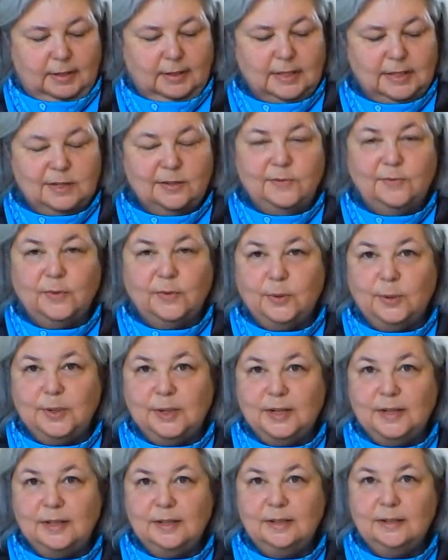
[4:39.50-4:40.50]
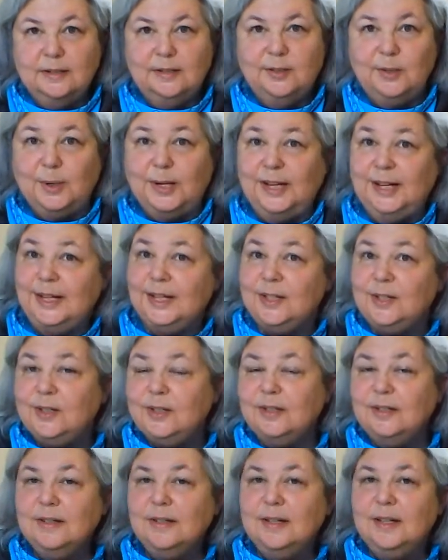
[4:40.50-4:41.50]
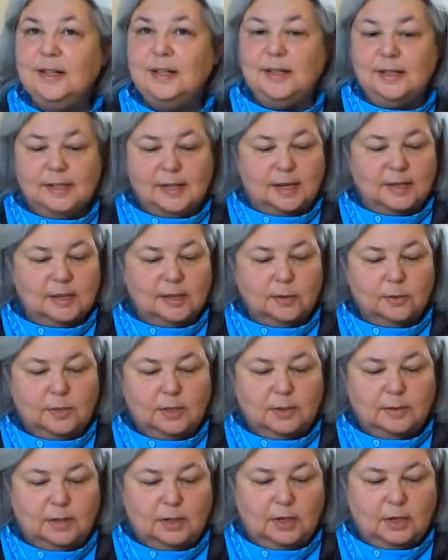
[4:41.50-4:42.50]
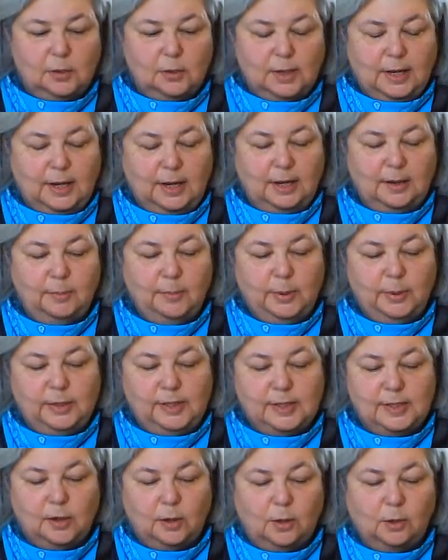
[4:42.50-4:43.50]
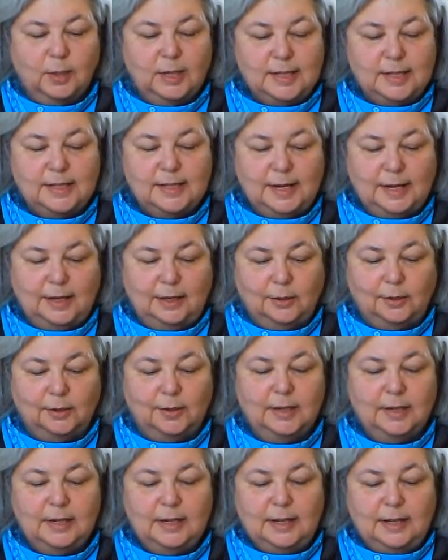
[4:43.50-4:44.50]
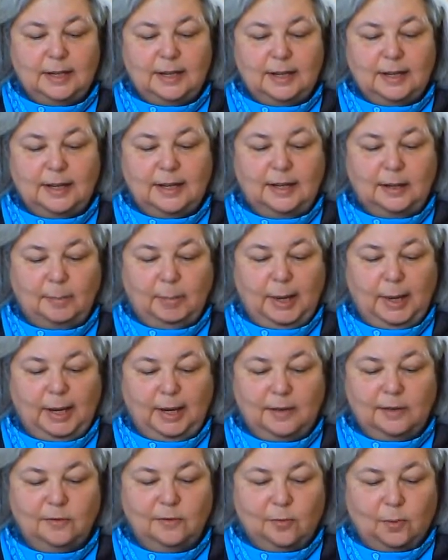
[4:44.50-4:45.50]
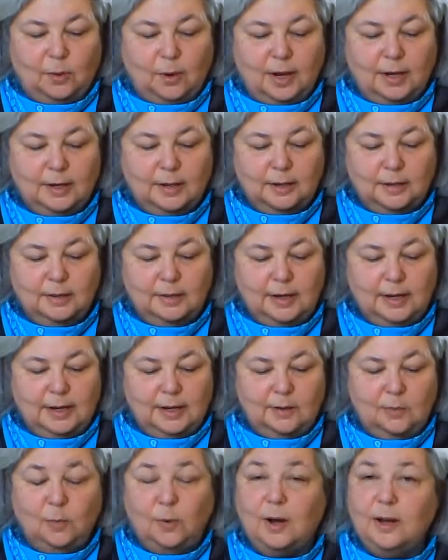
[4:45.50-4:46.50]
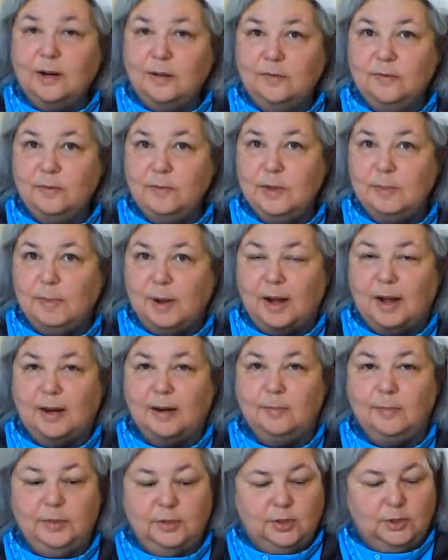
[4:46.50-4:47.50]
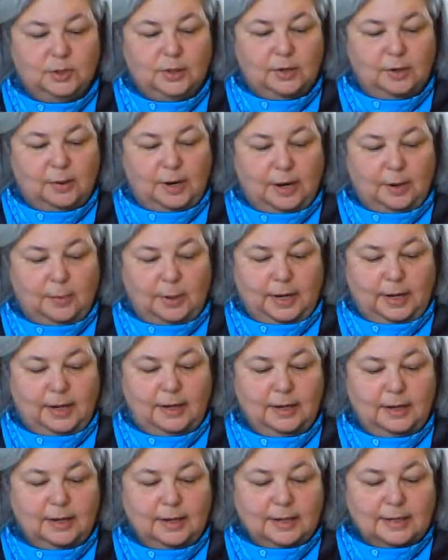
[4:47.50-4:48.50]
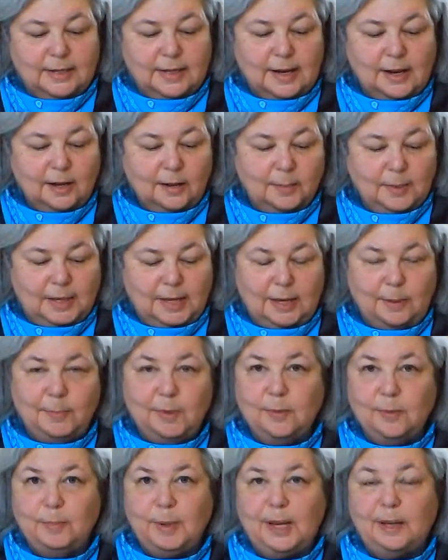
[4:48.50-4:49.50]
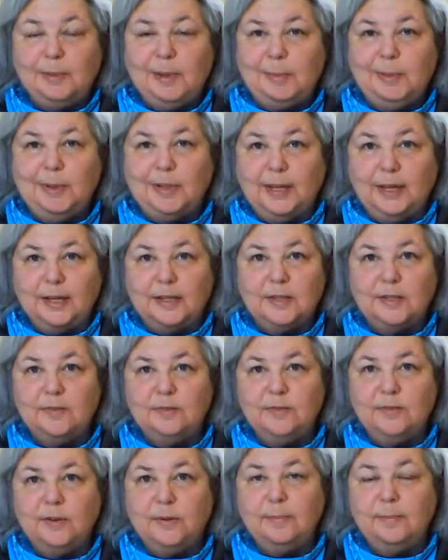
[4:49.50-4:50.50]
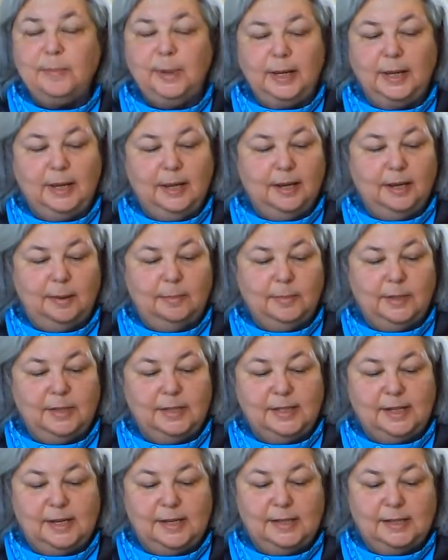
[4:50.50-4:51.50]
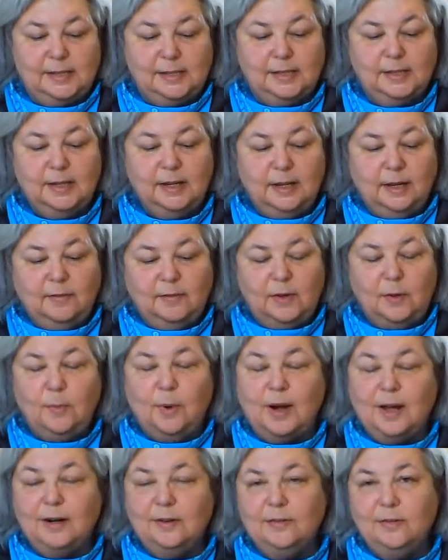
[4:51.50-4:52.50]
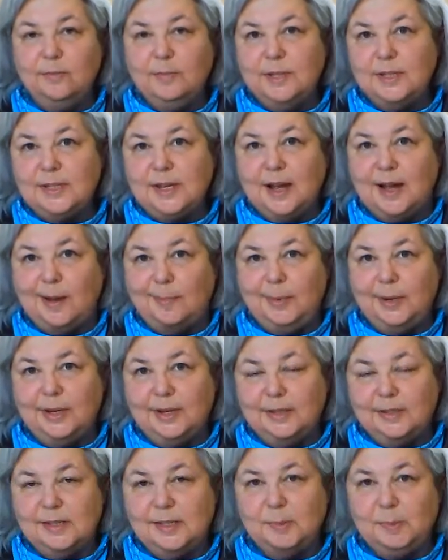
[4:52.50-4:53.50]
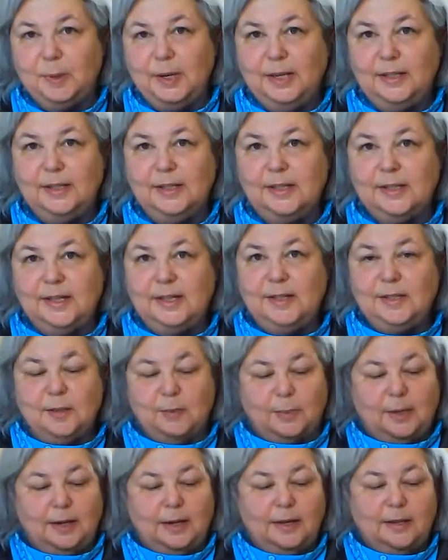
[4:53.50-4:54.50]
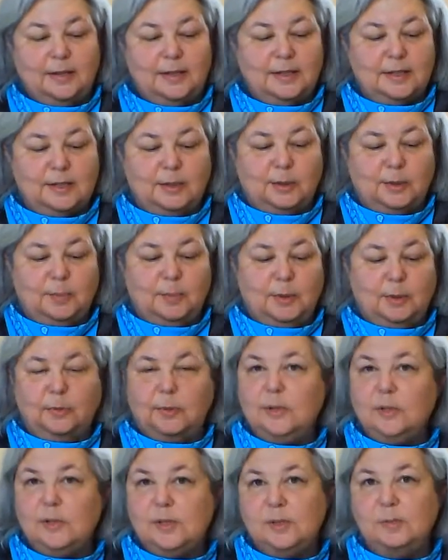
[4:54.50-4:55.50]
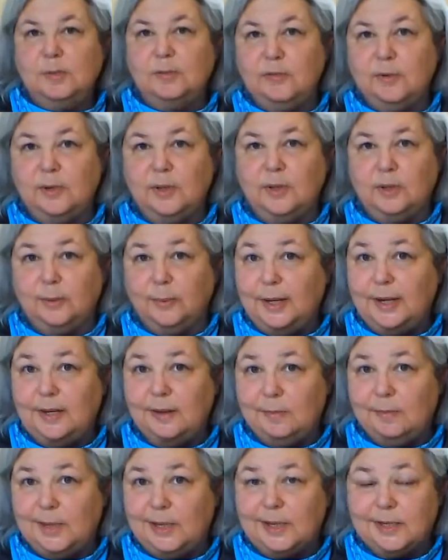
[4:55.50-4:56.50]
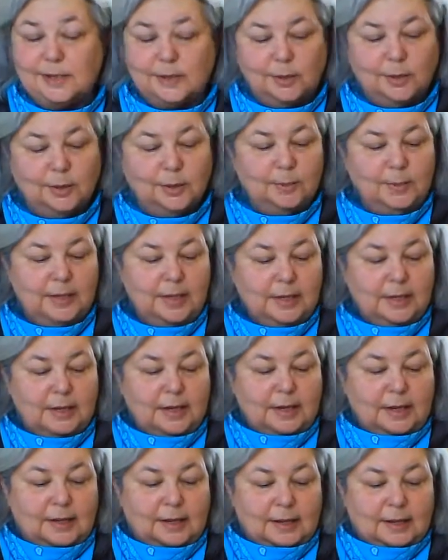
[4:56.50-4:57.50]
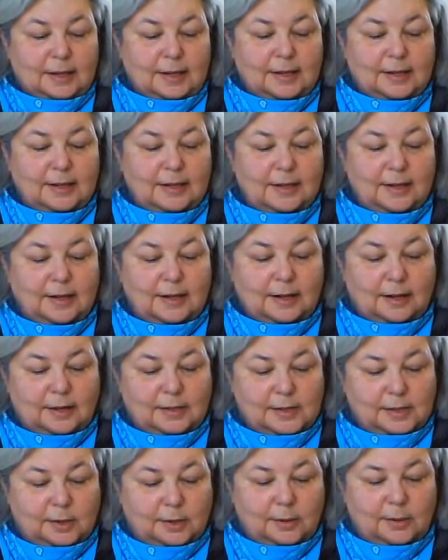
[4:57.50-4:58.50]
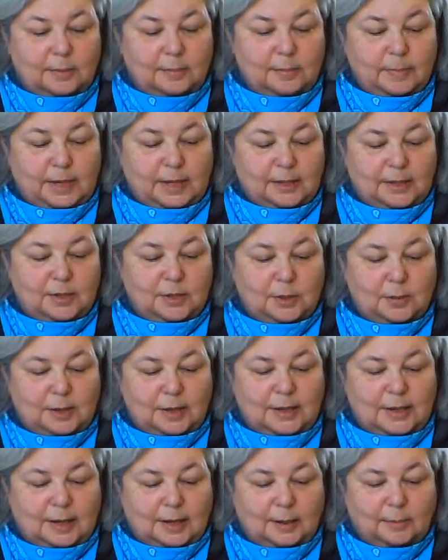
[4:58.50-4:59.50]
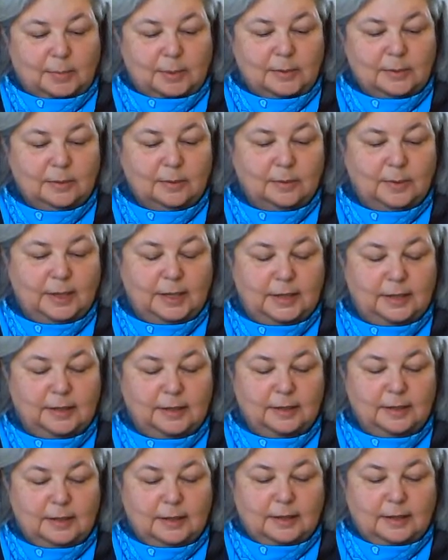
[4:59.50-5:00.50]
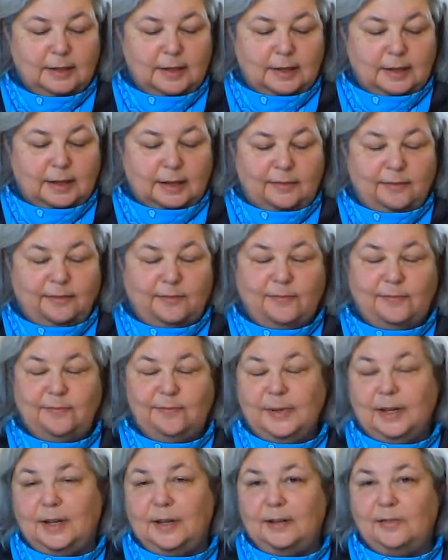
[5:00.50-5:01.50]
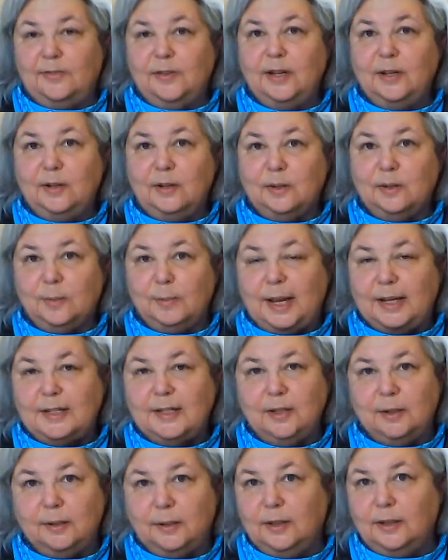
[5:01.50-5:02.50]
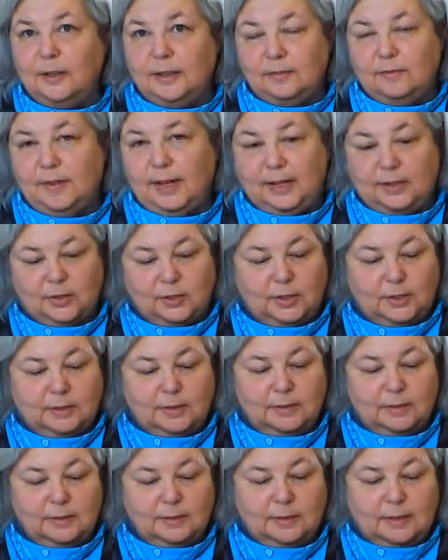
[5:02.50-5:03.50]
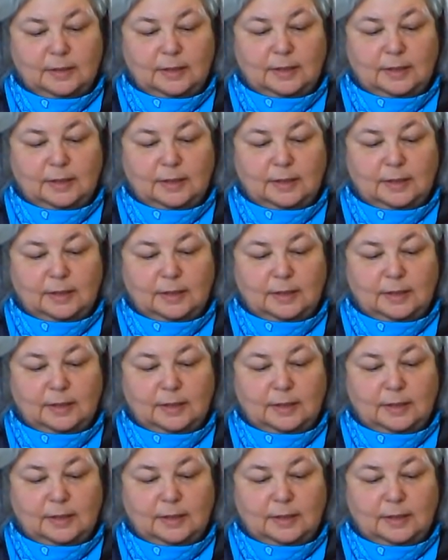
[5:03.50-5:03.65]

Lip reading: this is for drainage, and it's also so that you can put this whole container in a pan of water and water from the bottom, which is a great way to help keep your baby plants from picking up diseases. If you water from the top, it can spread the seeds around, disturb the roots before they're ready to be disturbed, and it can also mean that you end up with a fungal or bacterial infection